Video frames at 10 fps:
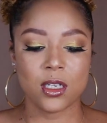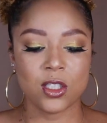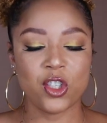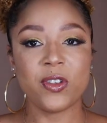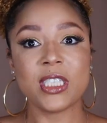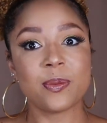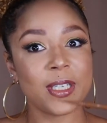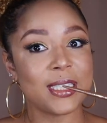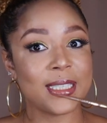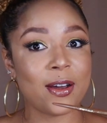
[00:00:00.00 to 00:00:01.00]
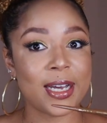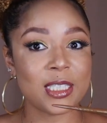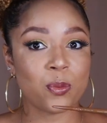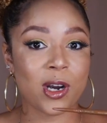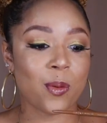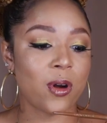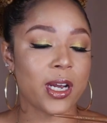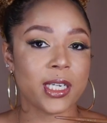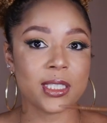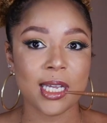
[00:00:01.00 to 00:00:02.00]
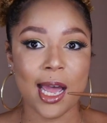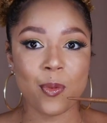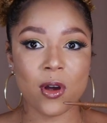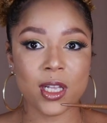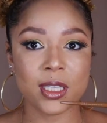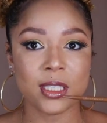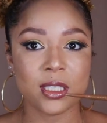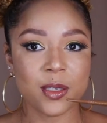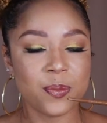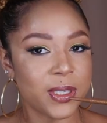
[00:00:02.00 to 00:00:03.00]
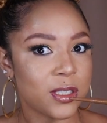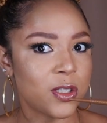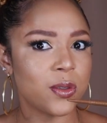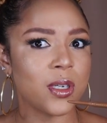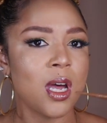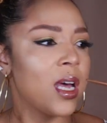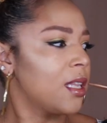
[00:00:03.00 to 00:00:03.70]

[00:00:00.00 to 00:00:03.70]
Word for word: Juvia's Place now has brow products. I brought the Slim Pencil.